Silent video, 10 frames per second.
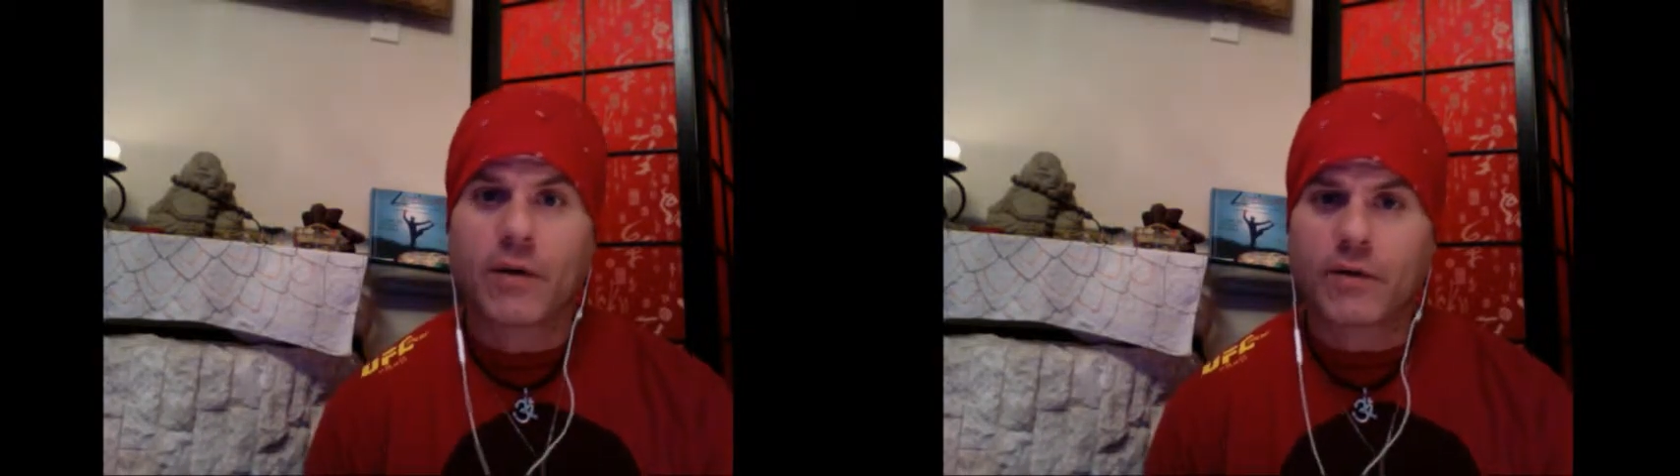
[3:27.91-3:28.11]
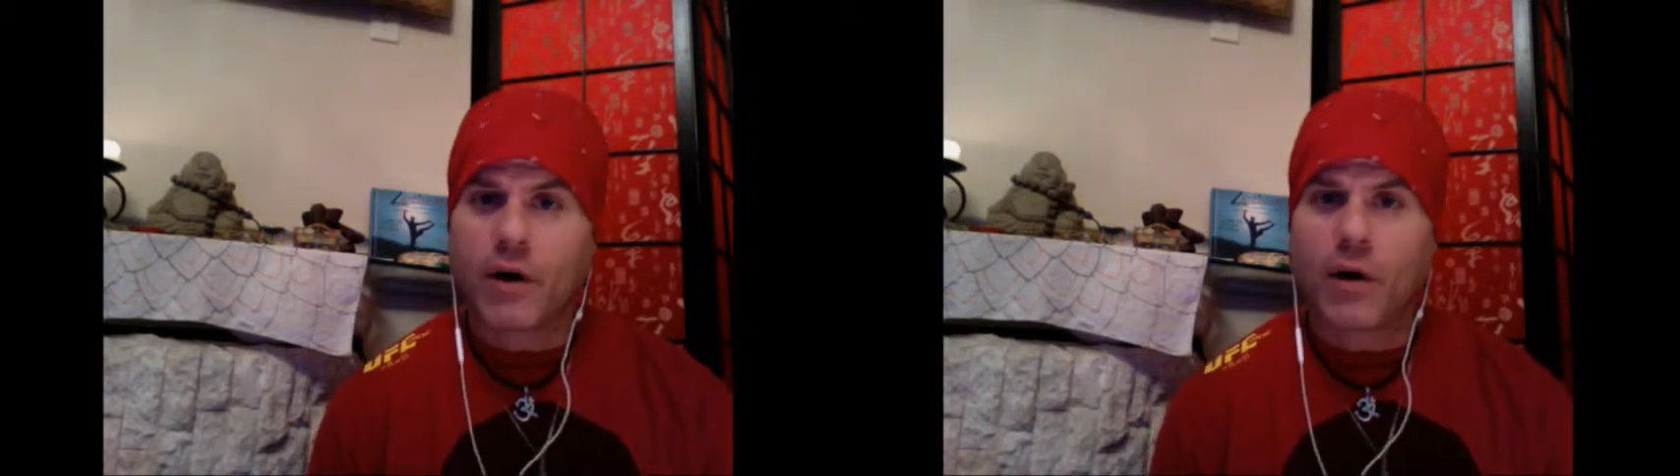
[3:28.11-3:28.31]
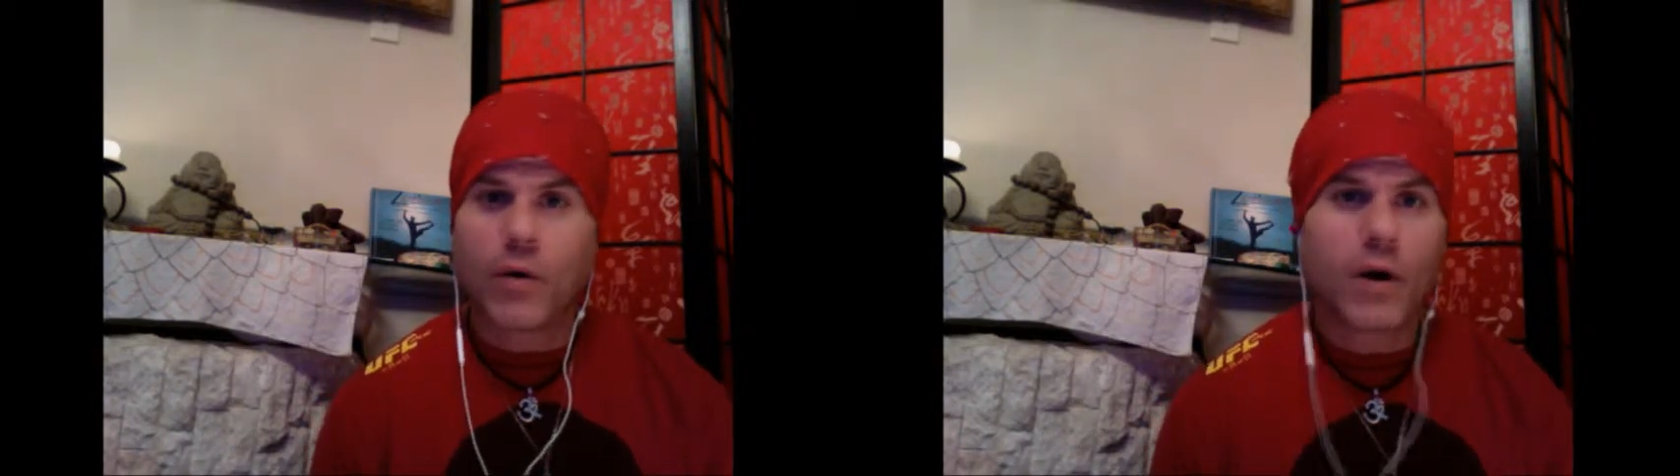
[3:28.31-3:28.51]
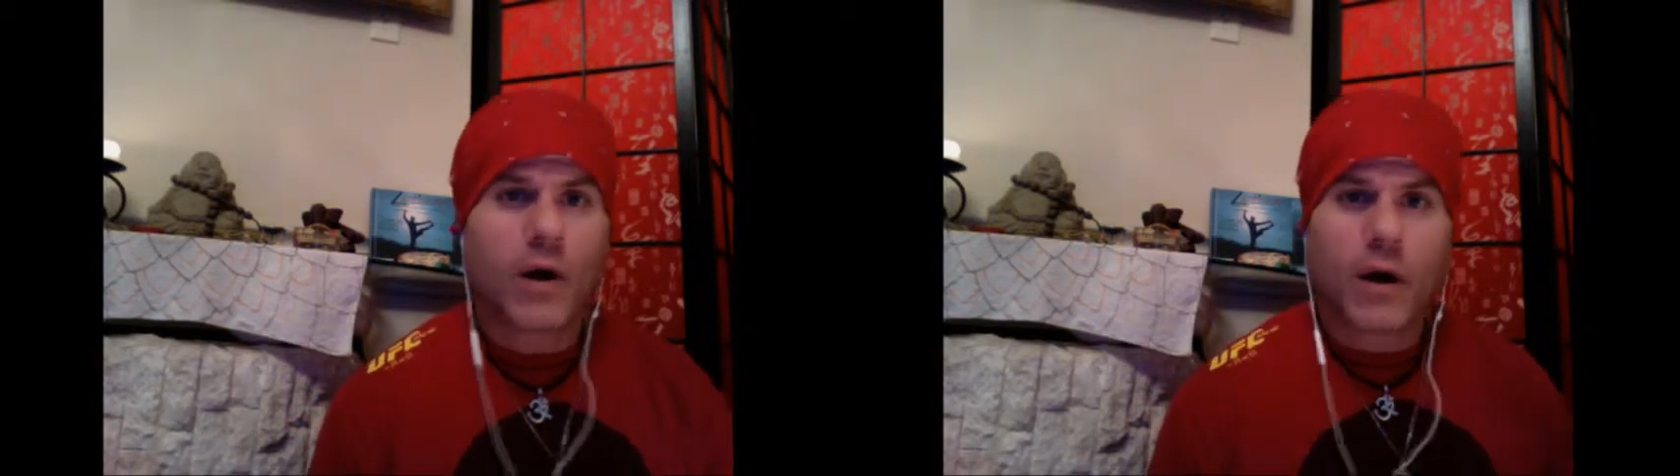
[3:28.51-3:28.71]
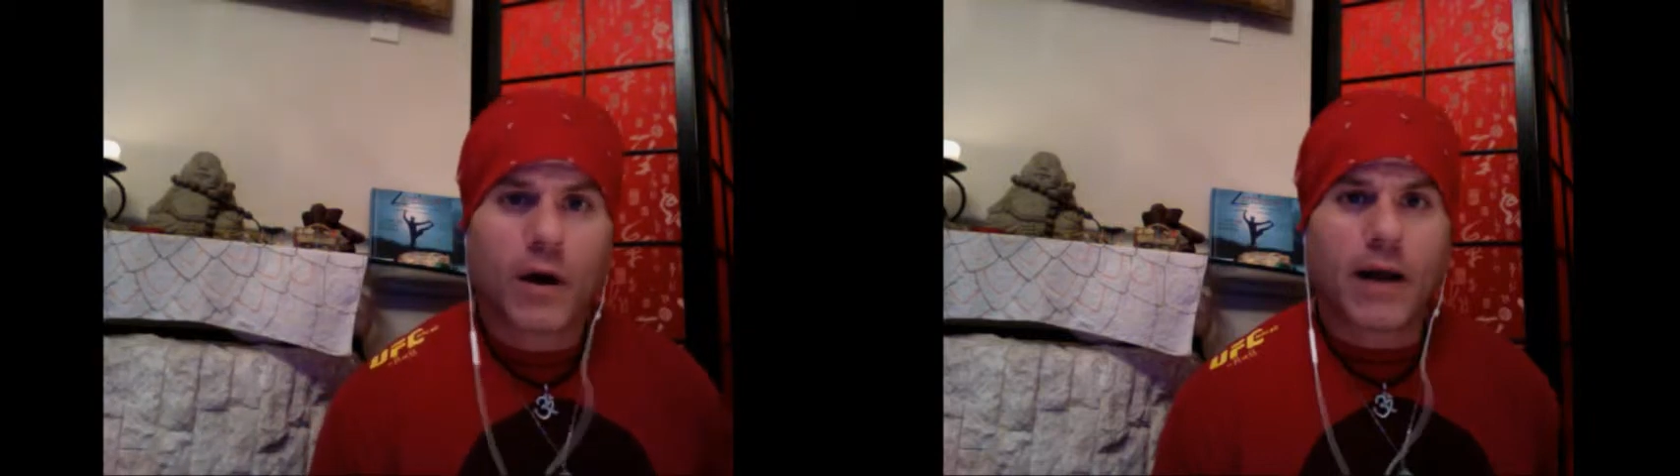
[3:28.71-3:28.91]
So
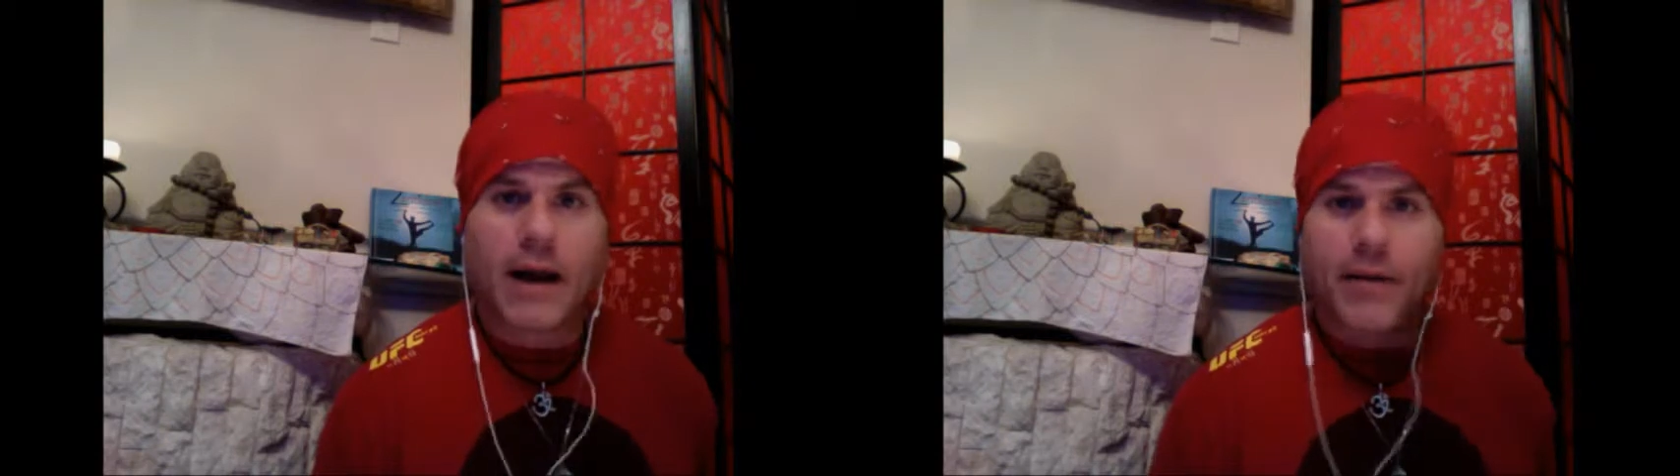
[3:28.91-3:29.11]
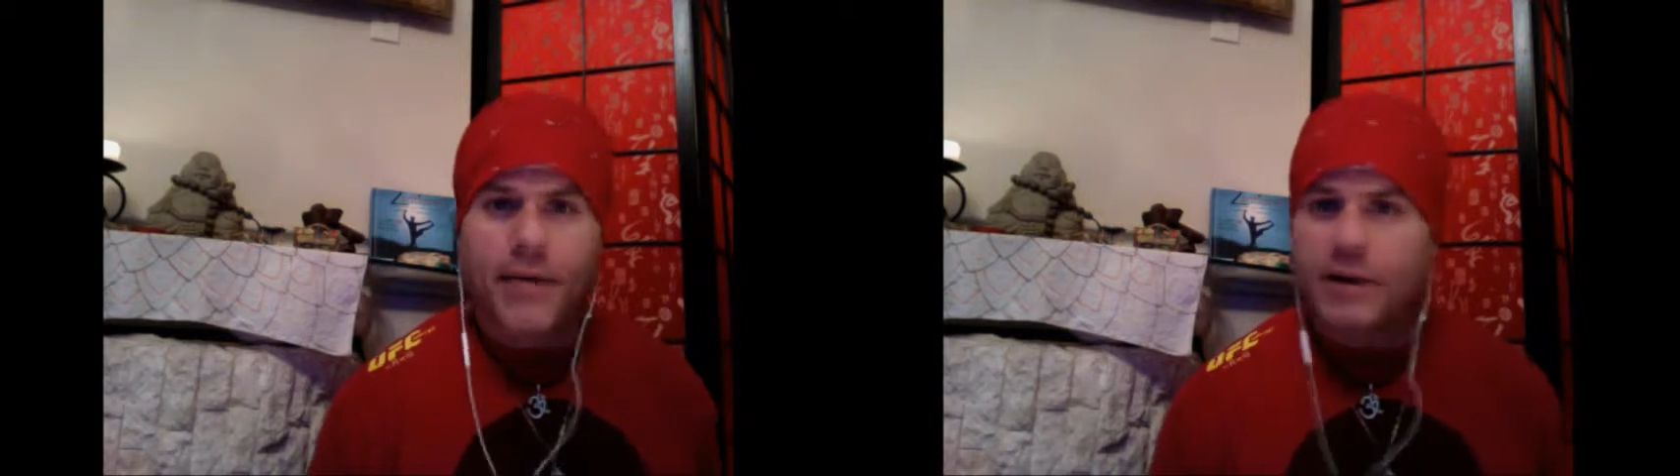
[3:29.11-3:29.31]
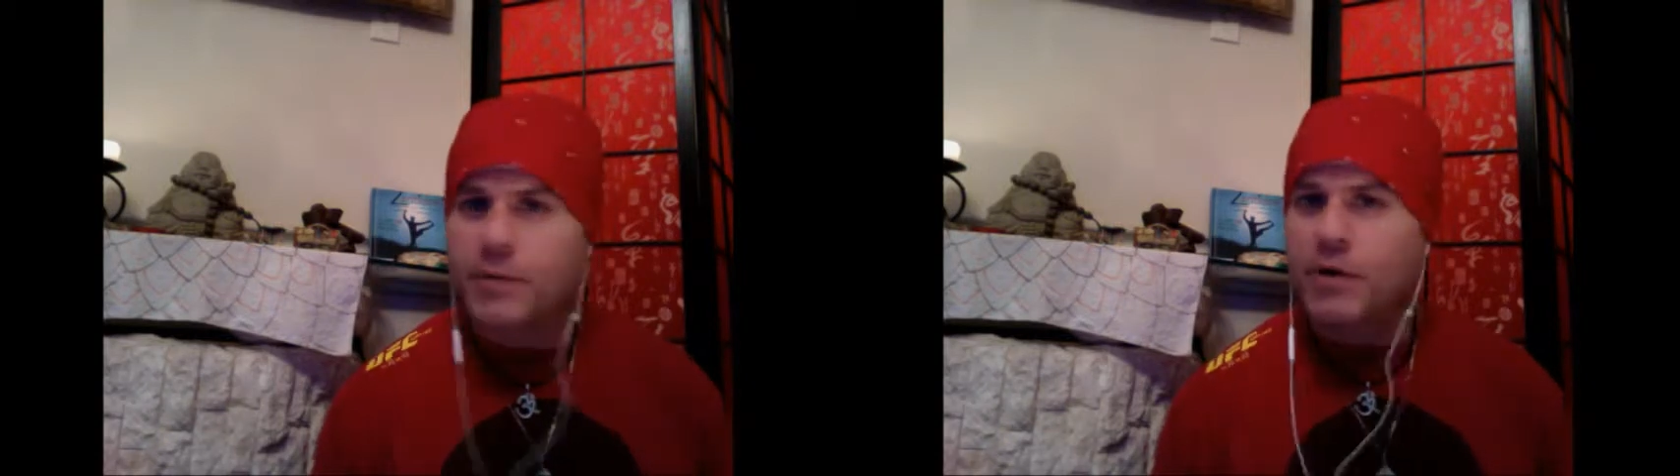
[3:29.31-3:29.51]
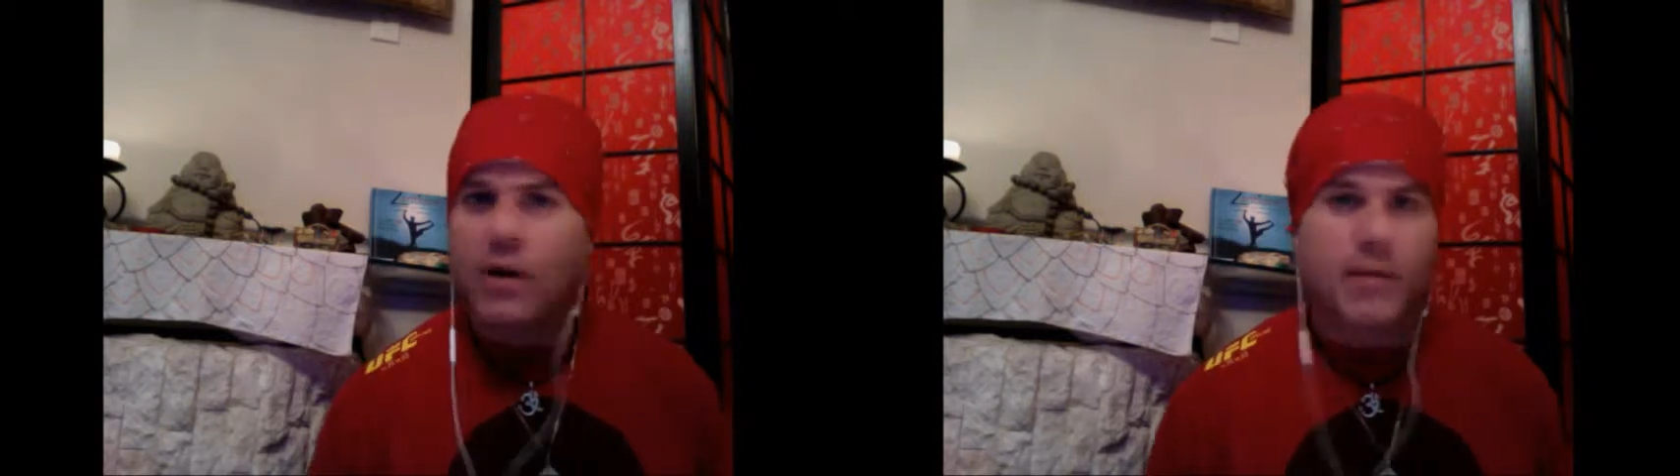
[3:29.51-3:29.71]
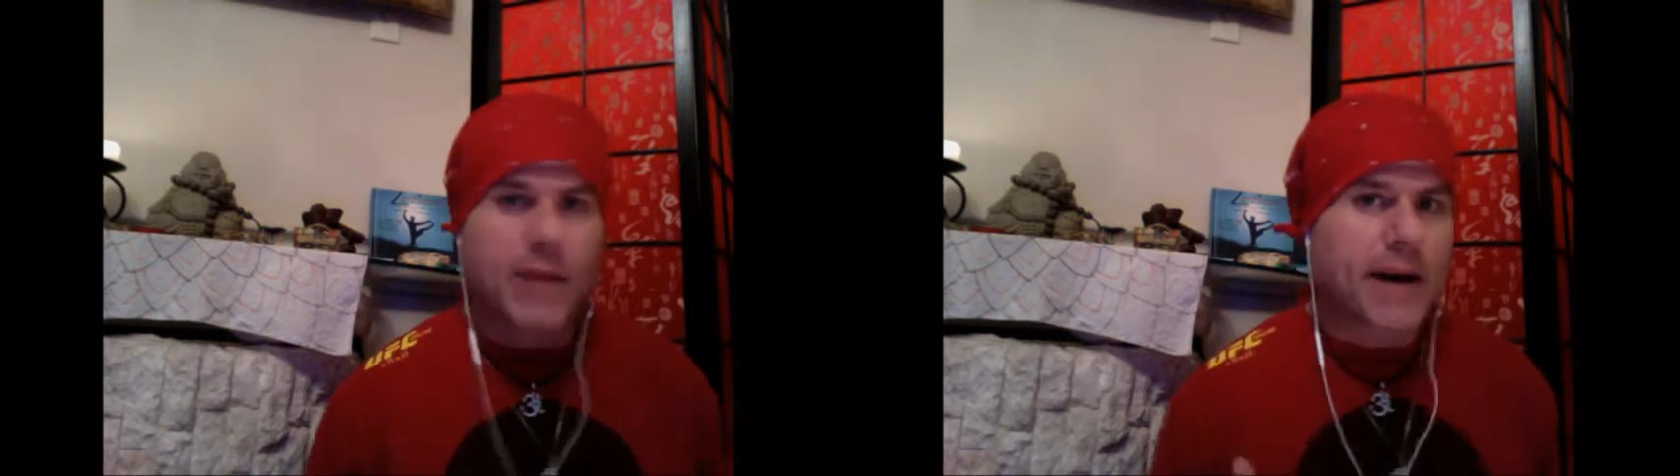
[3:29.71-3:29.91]
a lot of the things we
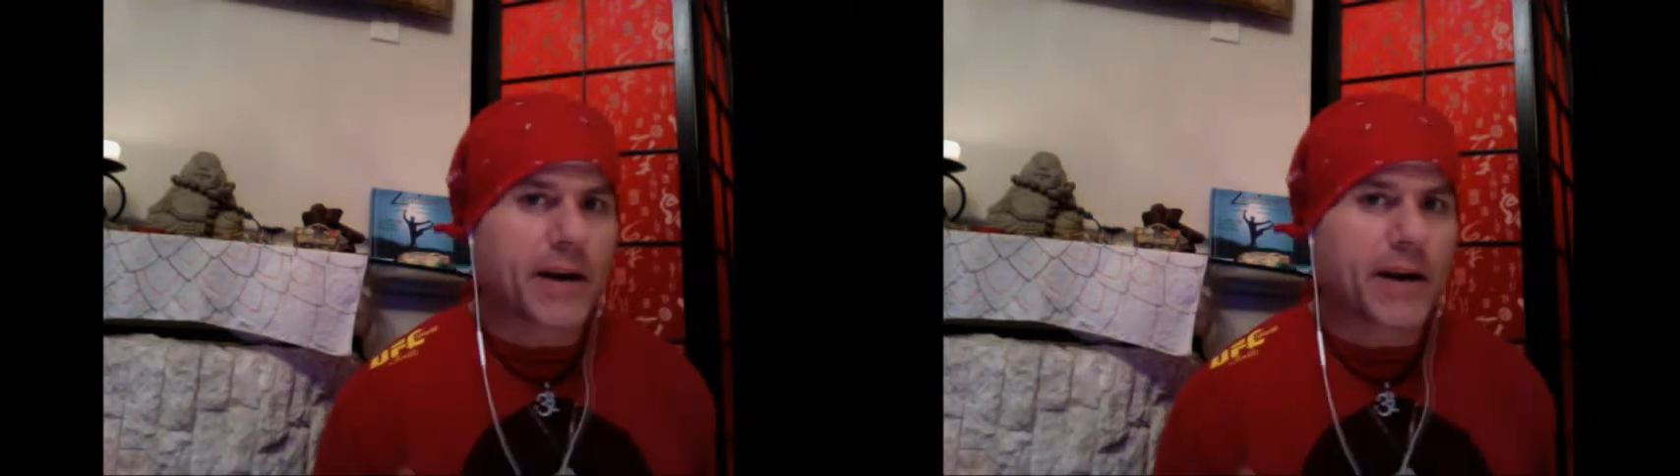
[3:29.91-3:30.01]
talked about